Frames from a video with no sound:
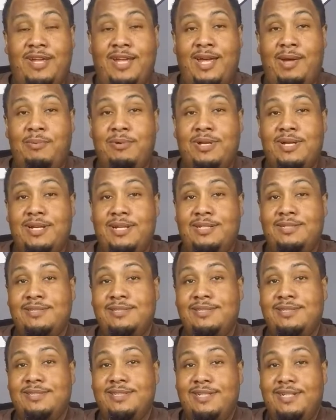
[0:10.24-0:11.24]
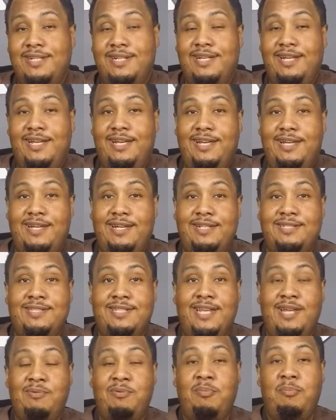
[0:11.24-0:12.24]
with Guns. And
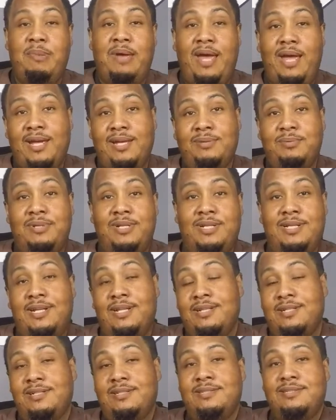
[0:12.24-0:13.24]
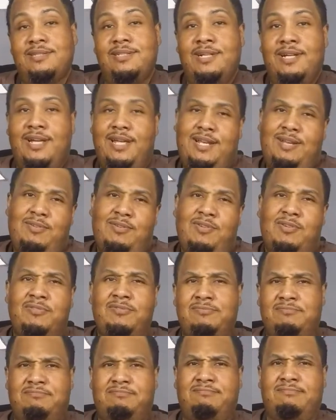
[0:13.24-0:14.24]
today we're back with another, I don't know if
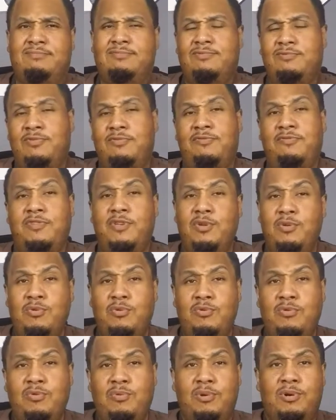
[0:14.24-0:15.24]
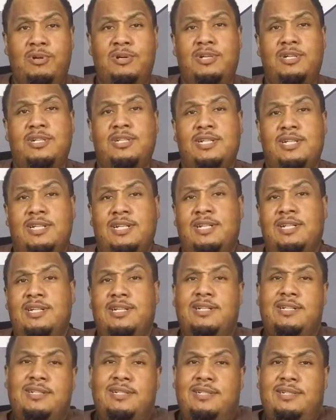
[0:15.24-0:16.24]
review or,
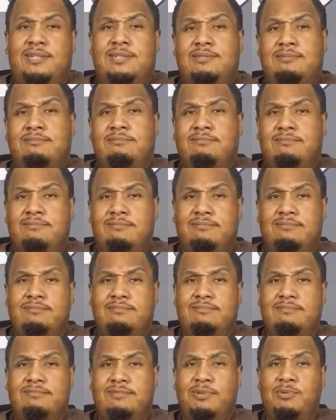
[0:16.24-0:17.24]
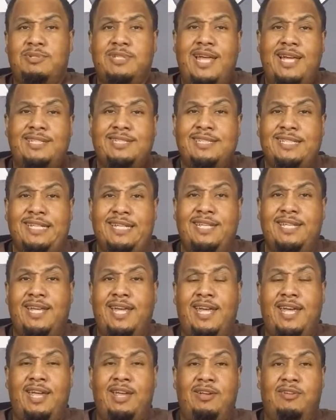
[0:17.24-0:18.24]
it was actually
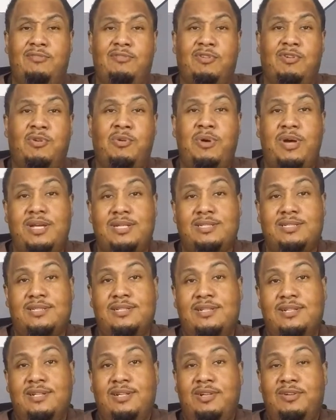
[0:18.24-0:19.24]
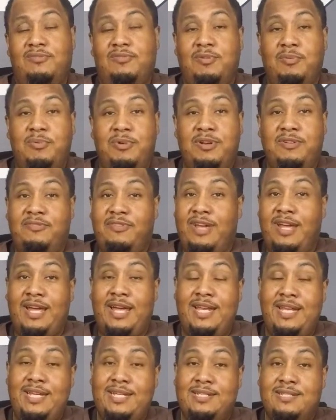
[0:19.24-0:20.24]
a request from one of Fat Guy
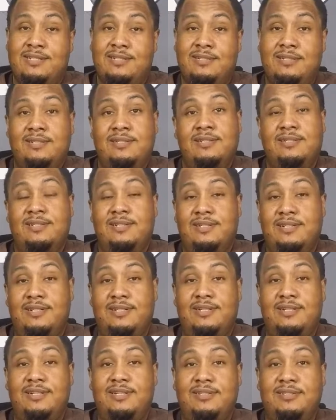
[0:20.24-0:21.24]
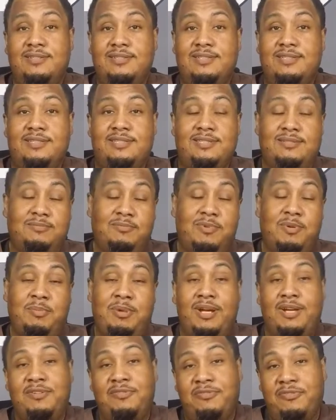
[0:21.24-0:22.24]
Nation. One of my
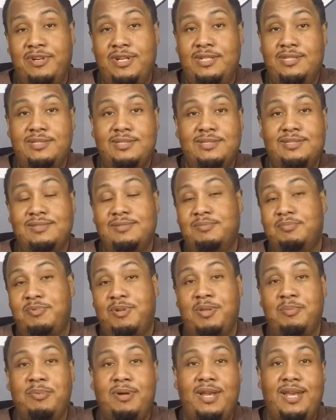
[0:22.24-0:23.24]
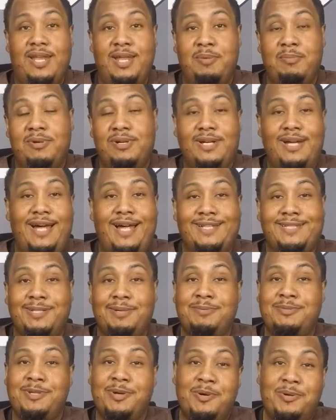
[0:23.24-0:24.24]
good friends, brother by the name of Hot
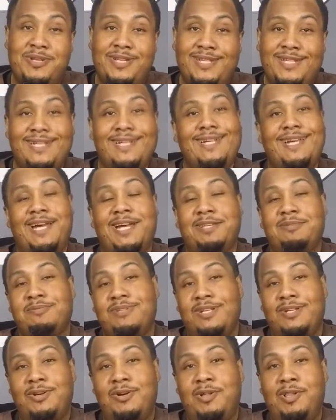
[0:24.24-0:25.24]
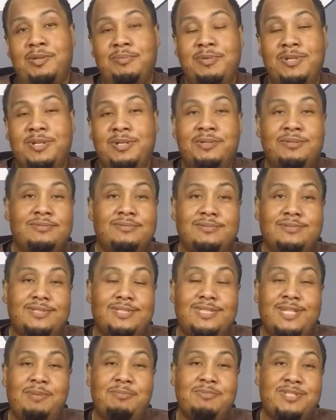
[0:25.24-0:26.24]
Tub Tony. That's what they call him, you know. His
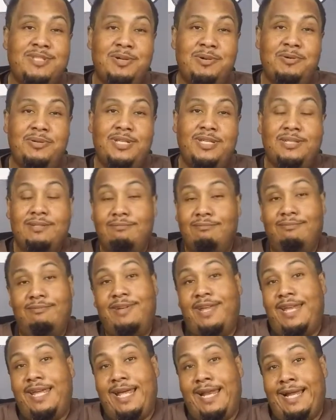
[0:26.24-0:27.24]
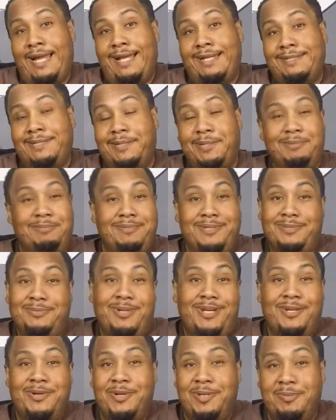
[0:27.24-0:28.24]
name is Tony, and he got a hot tub. That's why
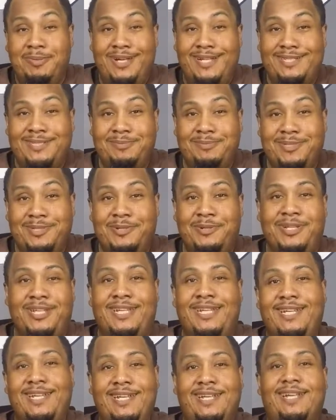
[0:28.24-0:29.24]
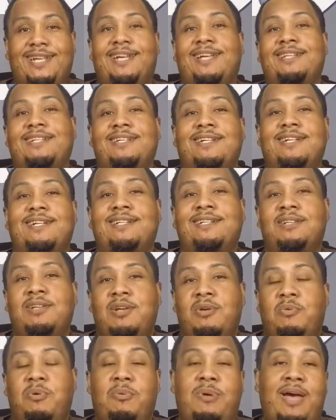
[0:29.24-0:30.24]
they call him Hot Tub Tony. And
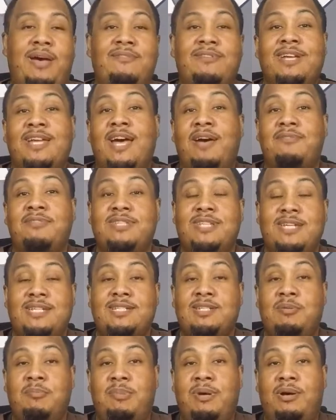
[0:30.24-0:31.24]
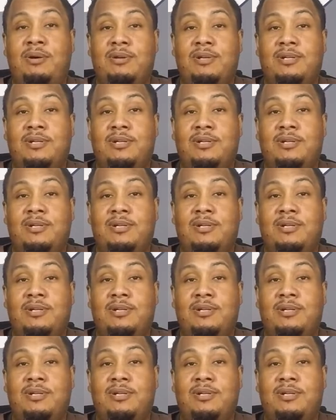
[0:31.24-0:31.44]
we were having a conversation about,